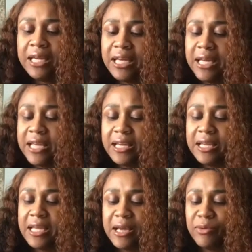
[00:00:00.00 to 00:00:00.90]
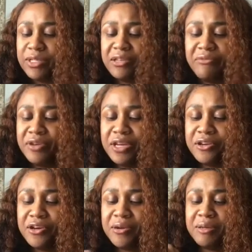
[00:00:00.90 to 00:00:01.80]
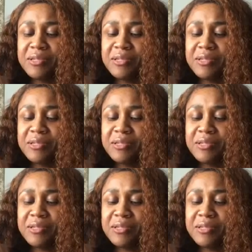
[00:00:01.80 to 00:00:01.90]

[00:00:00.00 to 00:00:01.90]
he was in Vietnam.